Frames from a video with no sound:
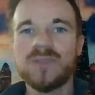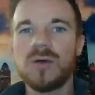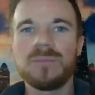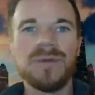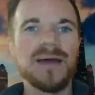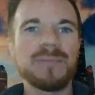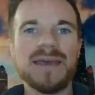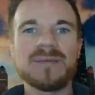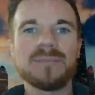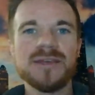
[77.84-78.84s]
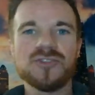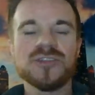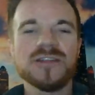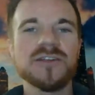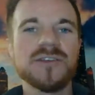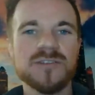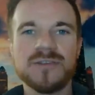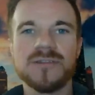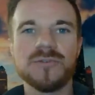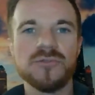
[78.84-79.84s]
my main mission here is
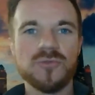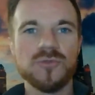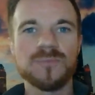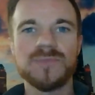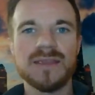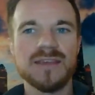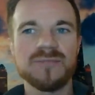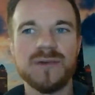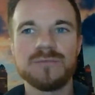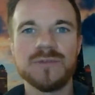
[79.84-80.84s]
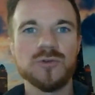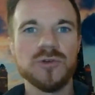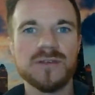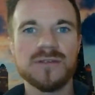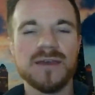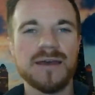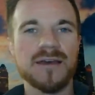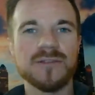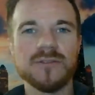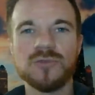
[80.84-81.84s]
just to give my viewers
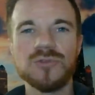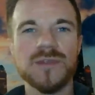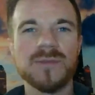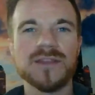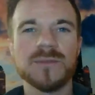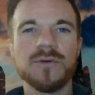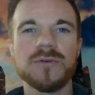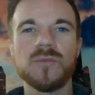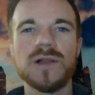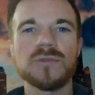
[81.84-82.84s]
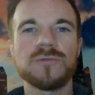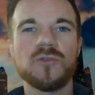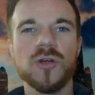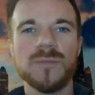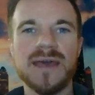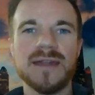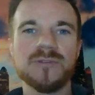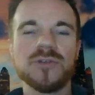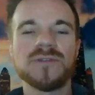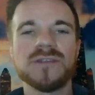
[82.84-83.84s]
the tools to make the most well-informed,
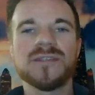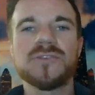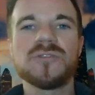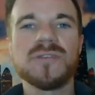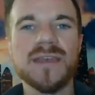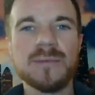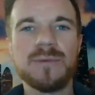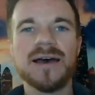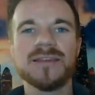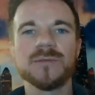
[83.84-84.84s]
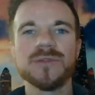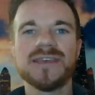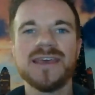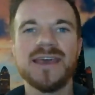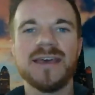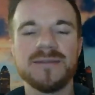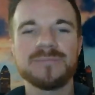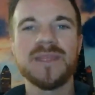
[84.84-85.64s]
data-driven decisions they possibly can.